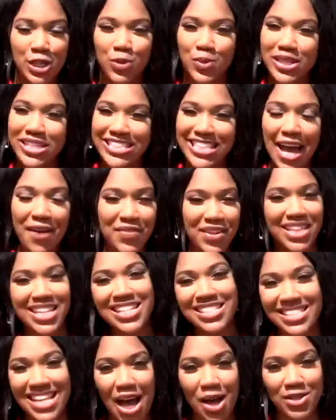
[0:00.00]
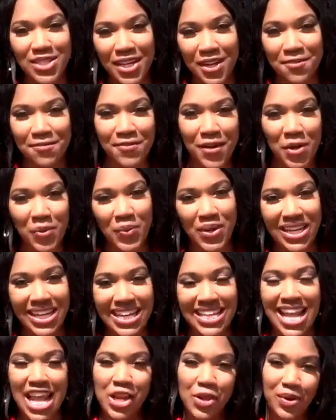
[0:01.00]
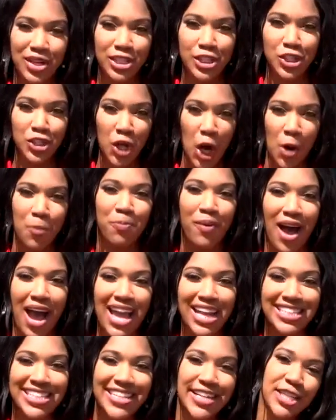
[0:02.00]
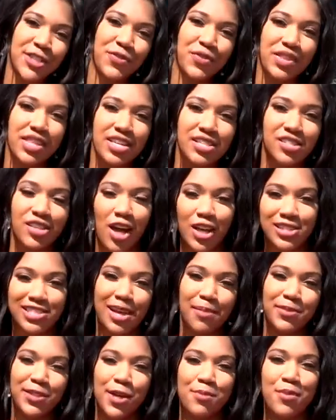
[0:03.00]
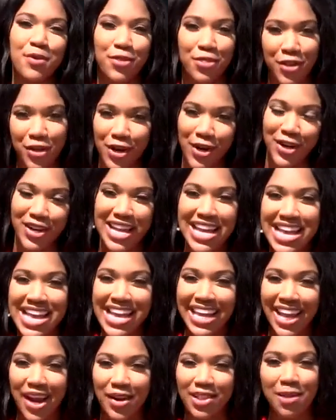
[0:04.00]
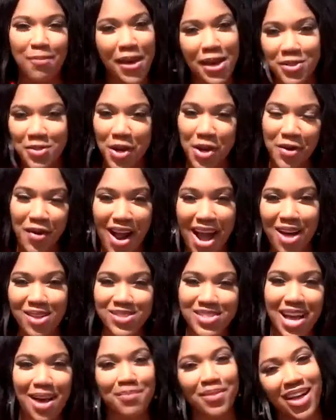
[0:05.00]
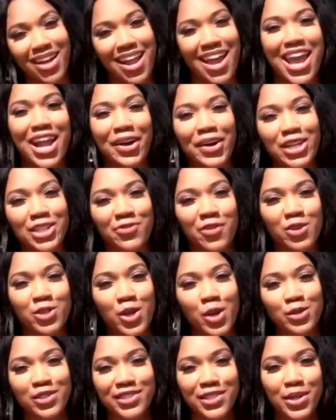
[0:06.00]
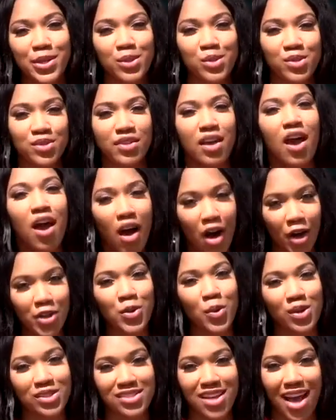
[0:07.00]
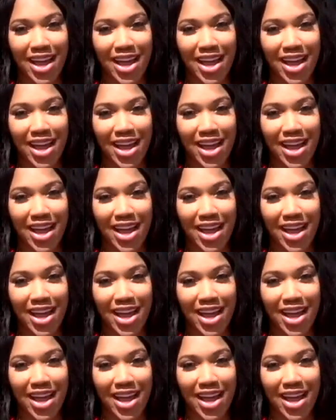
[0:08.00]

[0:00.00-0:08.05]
So it definitely sounds like a fun weekend, and you can start buying tickets for this on September 3rd. Here at the baseball grounds, I'm Lana Harris, First Coast News, on your